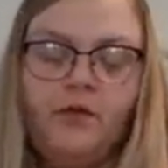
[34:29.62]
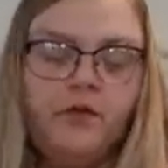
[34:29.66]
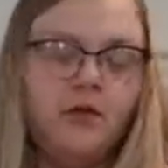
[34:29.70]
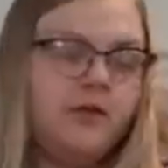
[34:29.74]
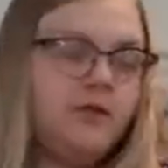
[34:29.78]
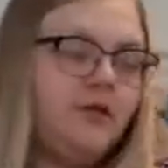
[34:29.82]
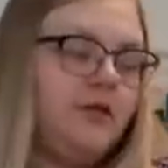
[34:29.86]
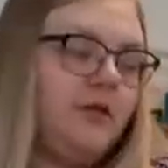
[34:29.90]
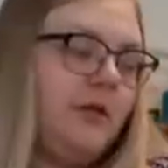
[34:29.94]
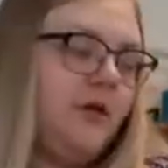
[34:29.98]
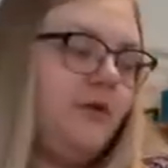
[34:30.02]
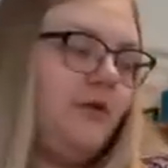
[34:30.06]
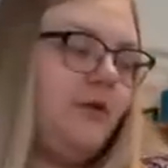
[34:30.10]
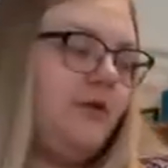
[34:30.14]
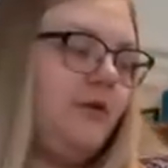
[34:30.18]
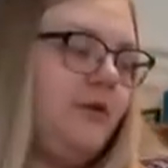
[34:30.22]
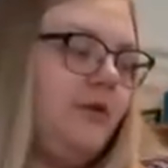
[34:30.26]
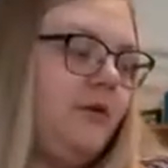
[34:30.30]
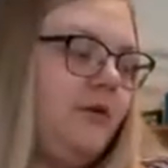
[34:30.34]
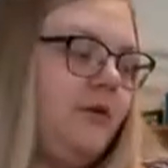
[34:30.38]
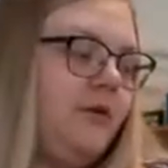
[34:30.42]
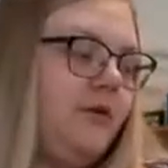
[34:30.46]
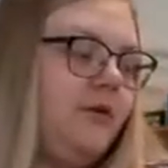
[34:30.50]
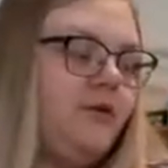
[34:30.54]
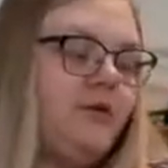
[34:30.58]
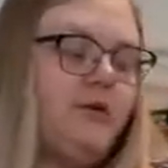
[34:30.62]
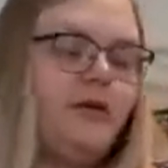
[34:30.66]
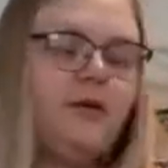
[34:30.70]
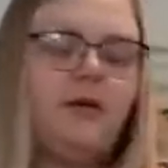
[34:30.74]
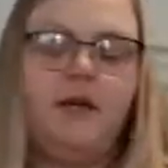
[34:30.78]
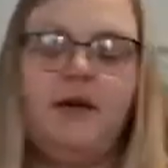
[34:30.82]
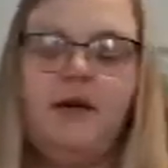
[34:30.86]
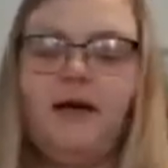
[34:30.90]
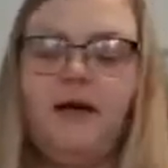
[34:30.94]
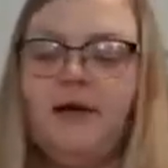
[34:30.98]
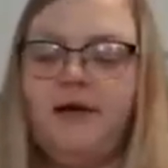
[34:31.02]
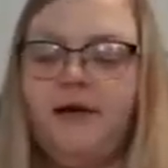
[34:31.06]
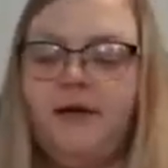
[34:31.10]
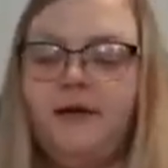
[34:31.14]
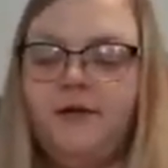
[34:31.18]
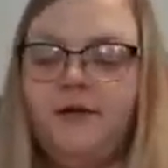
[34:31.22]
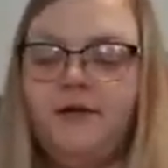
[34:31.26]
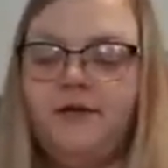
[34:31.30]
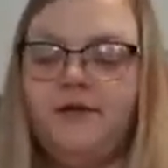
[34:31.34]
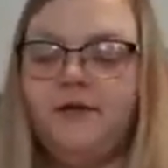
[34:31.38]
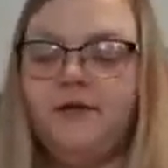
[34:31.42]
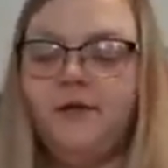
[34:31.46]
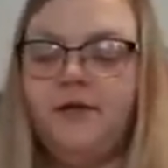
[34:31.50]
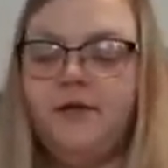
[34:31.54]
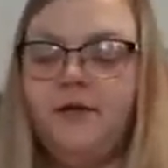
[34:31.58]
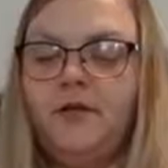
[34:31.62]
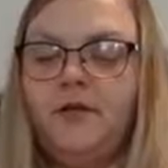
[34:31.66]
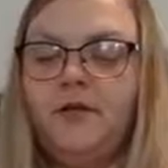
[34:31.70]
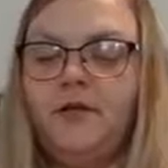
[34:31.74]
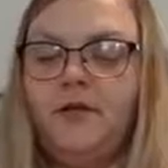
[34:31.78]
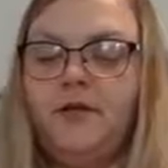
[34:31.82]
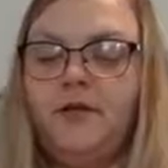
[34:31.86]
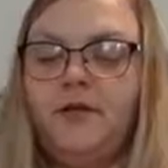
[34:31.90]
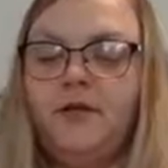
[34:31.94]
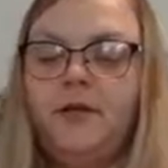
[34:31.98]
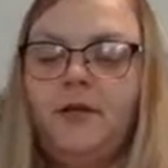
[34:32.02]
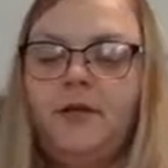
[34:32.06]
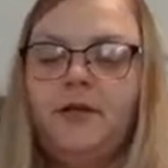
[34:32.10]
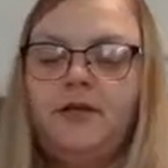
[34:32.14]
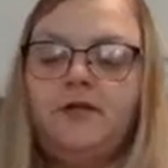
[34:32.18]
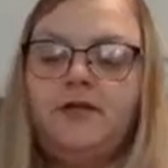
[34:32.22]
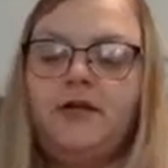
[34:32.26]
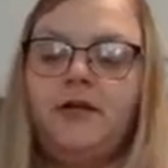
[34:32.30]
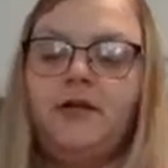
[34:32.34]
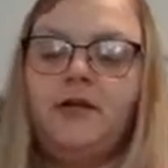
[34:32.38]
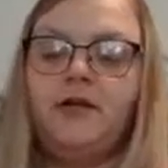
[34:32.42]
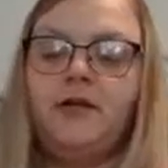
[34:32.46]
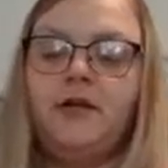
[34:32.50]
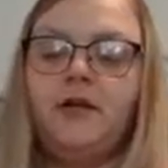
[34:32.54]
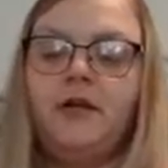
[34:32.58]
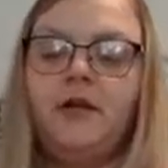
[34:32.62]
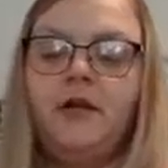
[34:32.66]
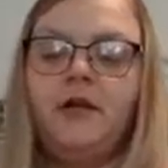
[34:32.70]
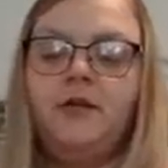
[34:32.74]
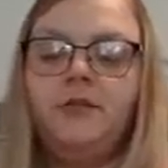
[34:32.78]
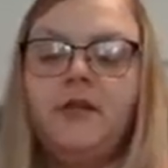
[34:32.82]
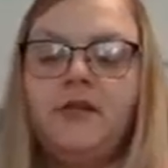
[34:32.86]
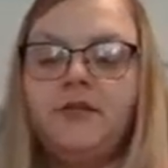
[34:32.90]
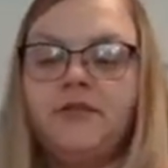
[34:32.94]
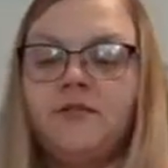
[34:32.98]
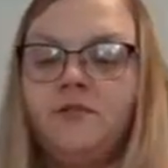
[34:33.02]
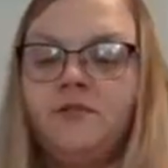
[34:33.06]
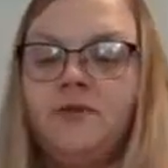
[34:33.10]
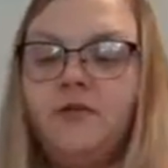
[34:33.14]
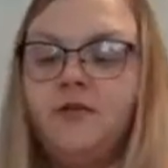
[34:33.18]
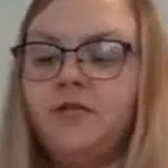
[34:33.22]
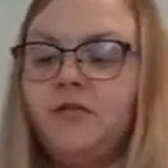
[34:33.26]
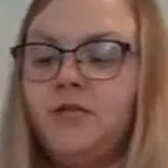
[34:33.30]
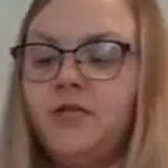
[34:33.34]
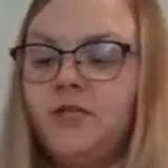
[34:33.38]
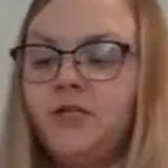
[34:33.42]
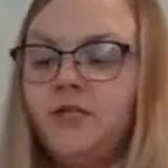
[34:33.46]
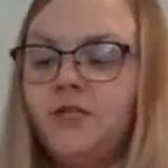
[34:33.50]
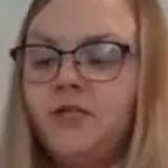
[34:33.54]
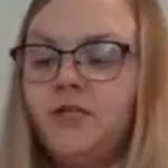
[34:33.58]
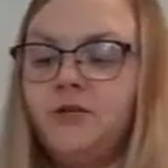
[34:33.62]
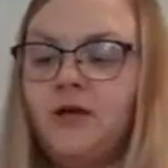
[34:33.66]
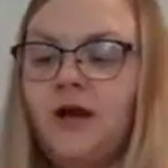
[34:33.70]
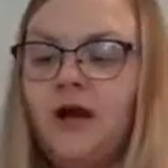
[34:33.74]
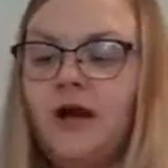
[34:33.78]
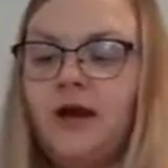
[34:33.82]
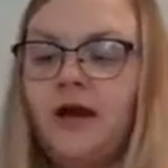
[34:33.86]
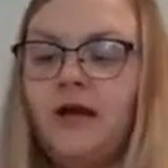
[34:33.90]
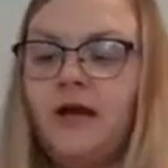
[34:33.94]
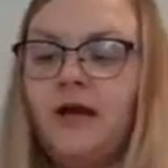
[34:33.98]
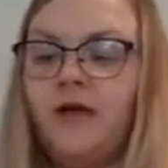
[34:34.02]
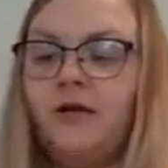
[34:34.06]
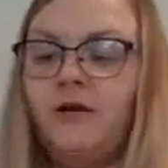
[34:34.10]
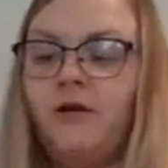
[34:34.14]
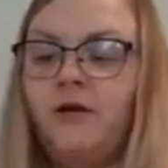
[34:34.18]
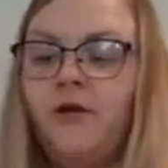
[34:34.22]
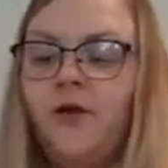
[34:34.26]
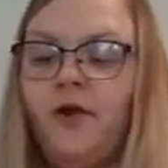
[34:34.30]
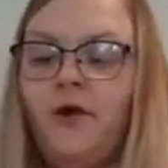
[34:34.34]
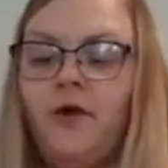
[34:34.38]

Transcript: So, yeah. Is there any recipes I should try?